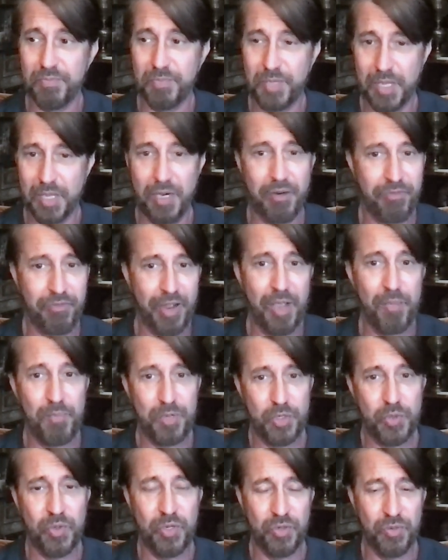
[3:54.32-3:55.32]
clarify
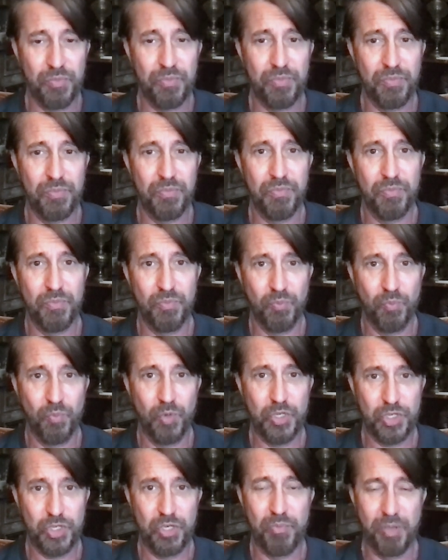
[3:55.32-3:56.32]
between
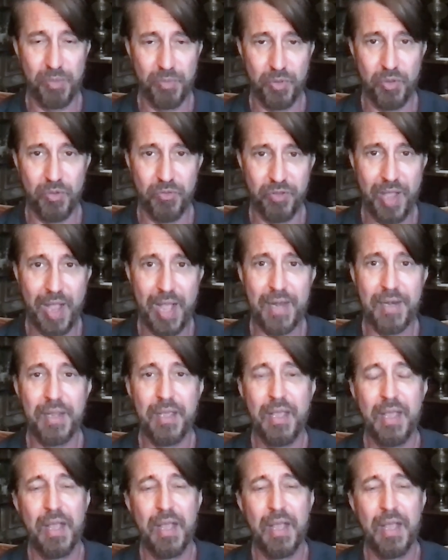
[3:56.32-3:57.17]
which two people you've got.